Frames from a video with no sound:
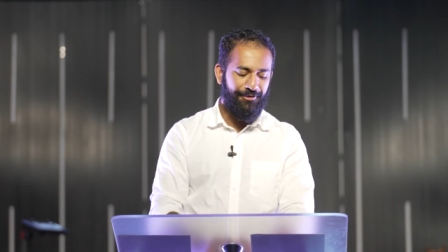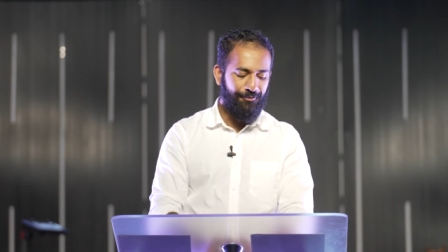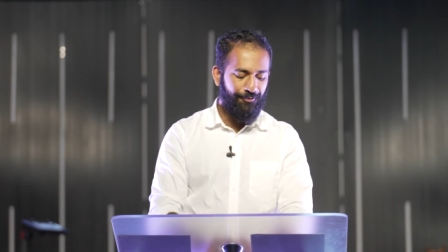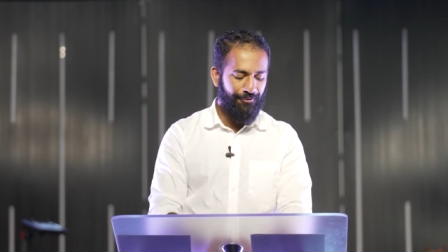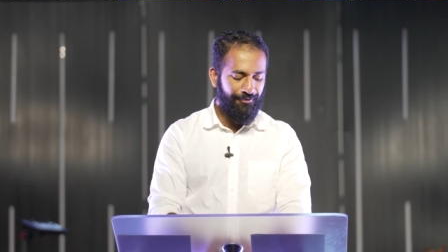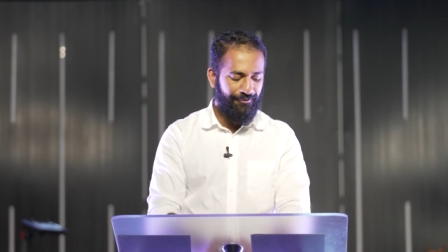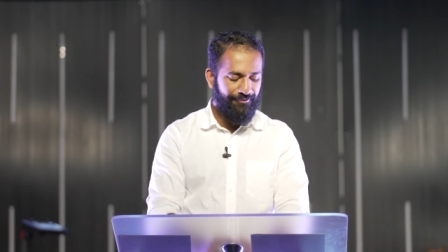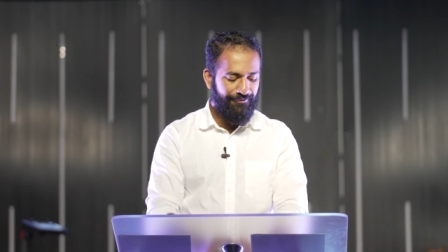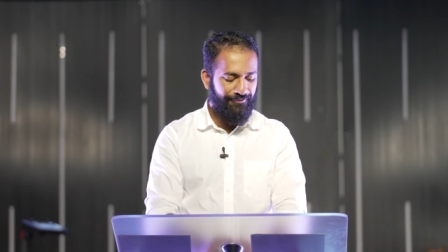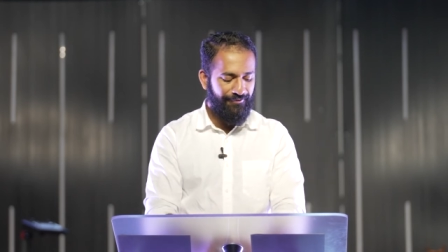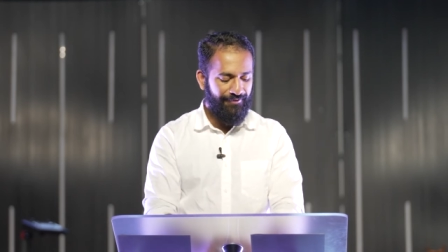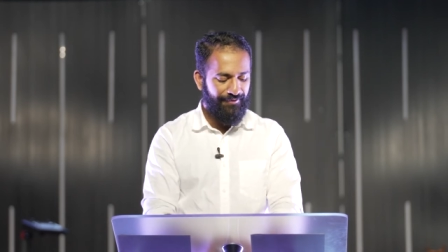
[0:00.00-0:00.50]

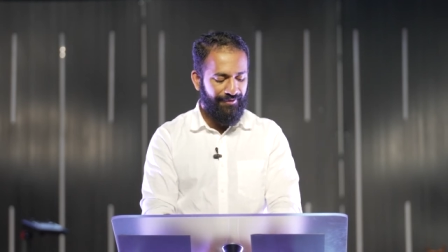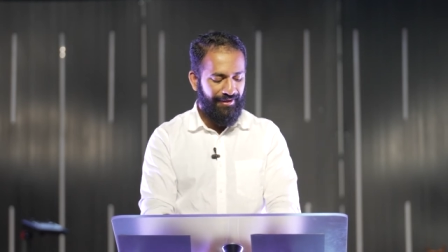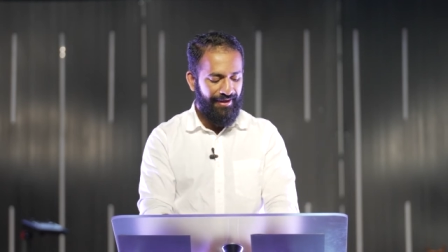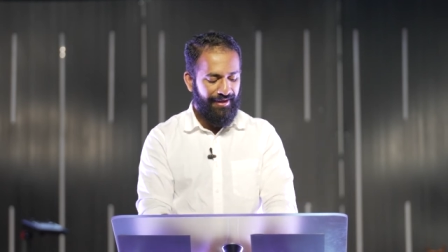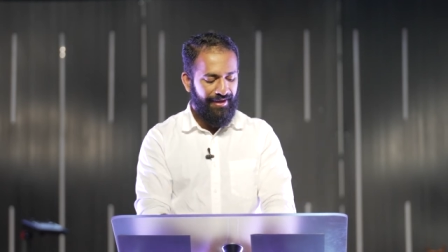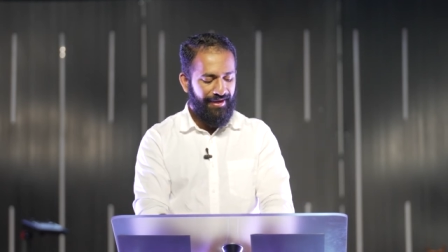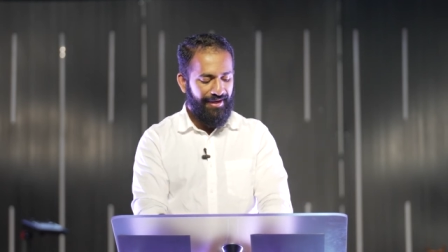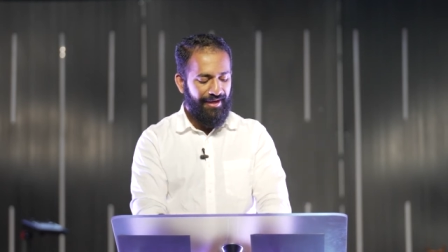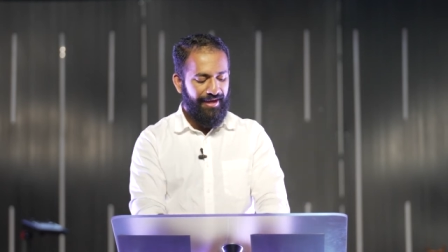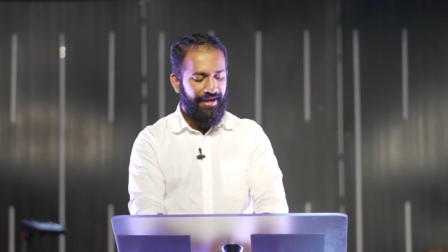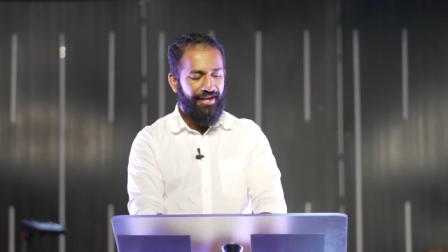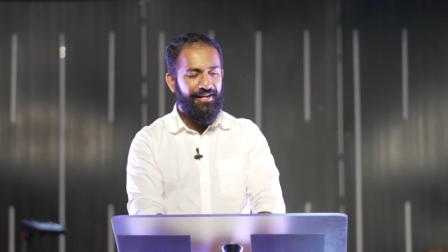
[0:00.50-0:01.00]
orphan,
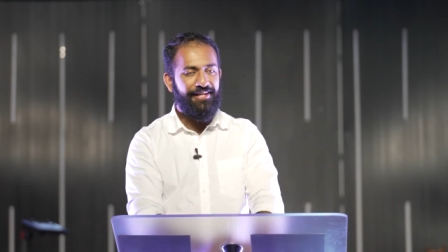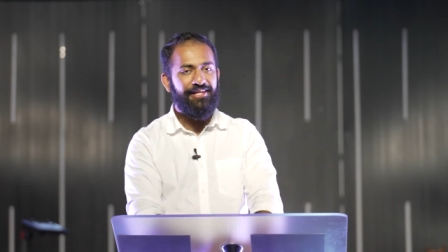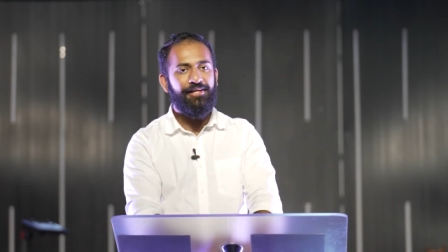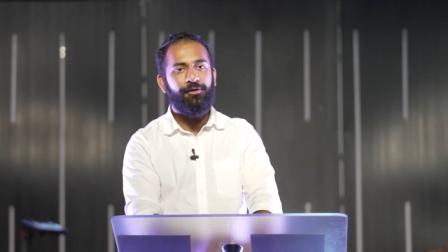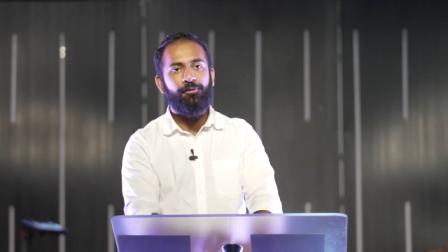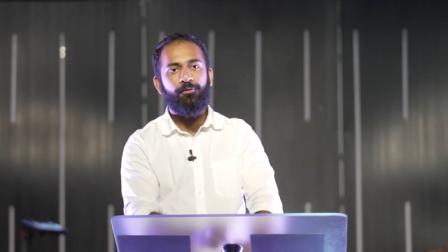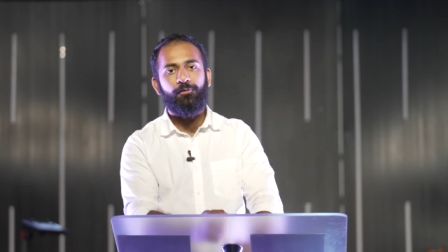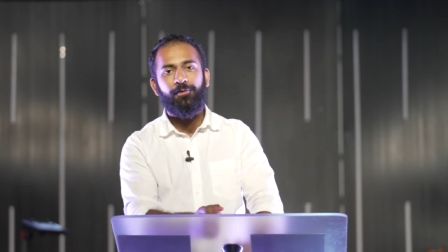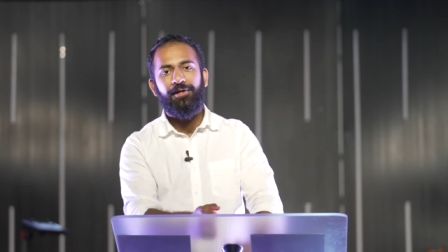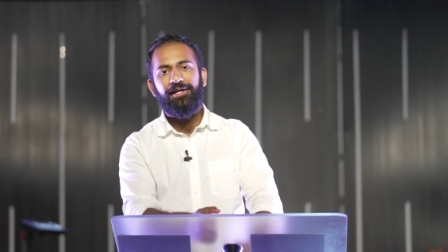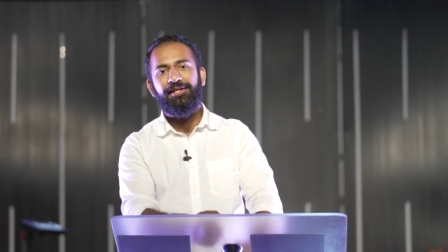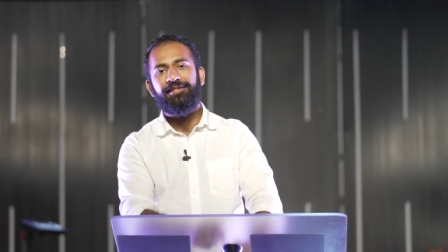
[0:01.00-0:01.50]
and he
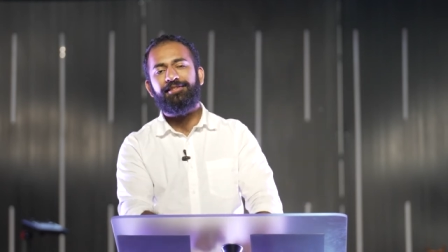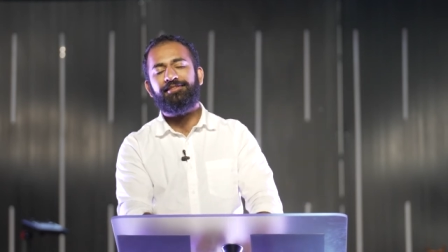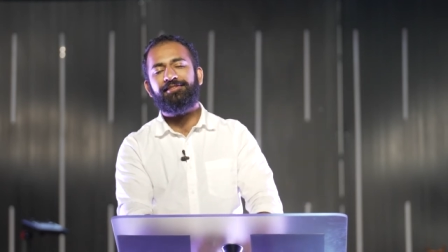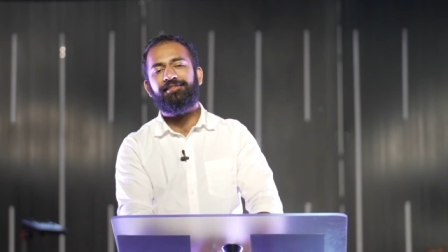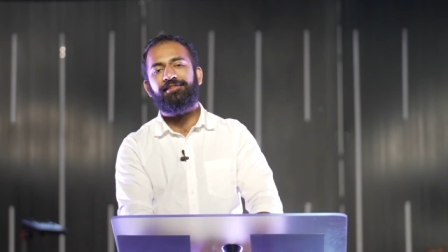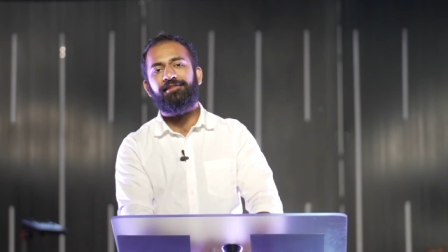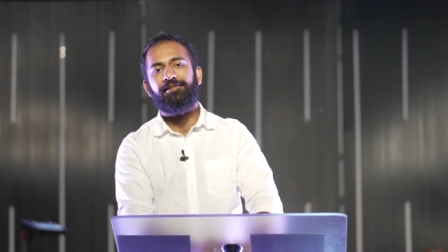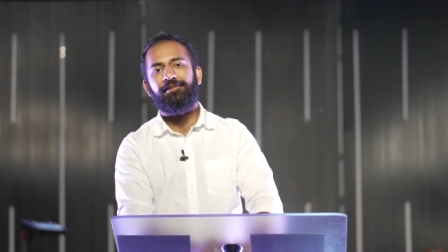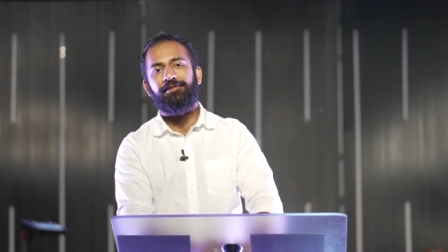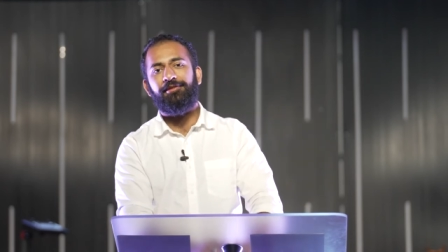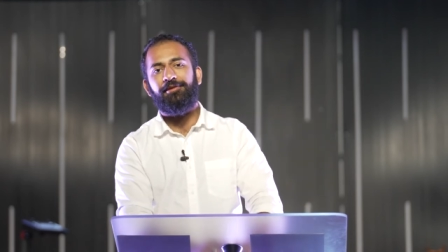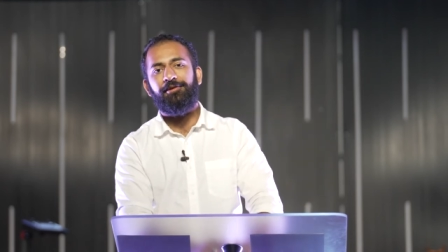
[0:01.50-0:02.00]
raised
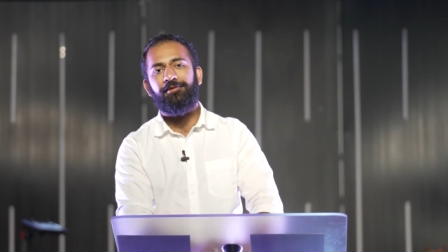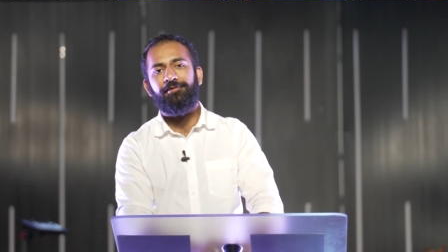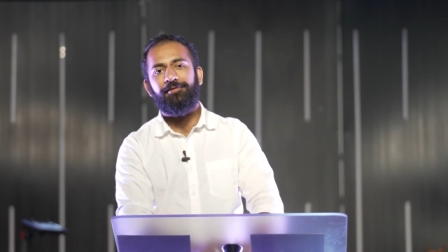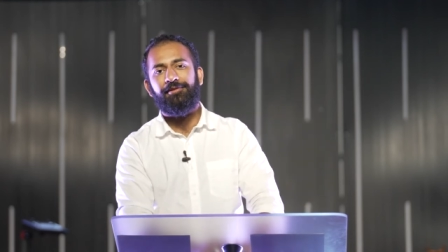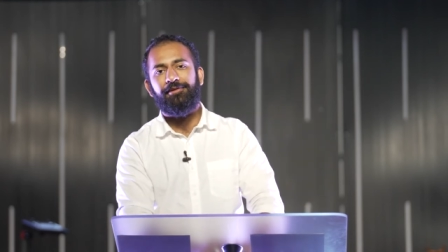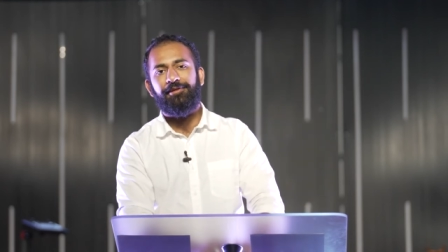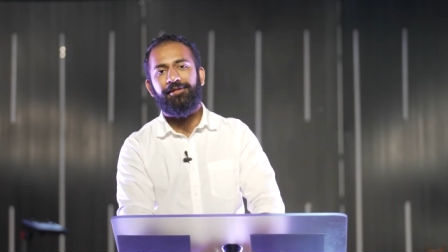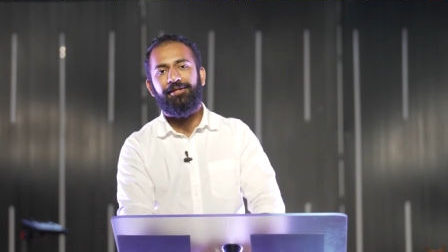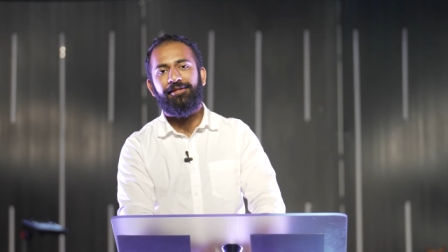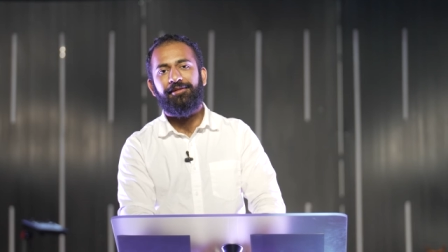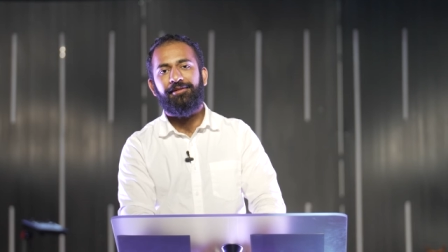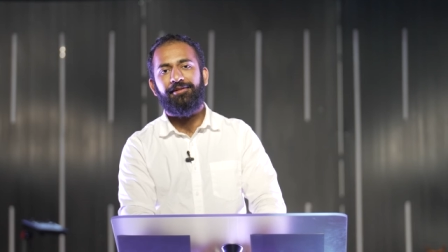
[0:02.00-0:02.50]
the
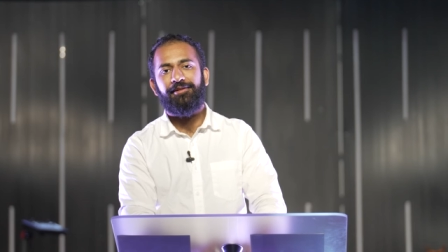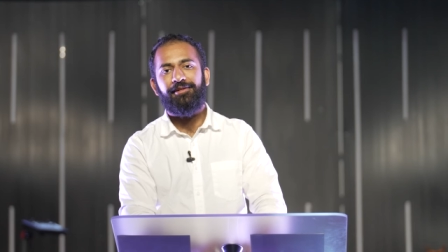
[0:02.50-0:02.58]
lowly.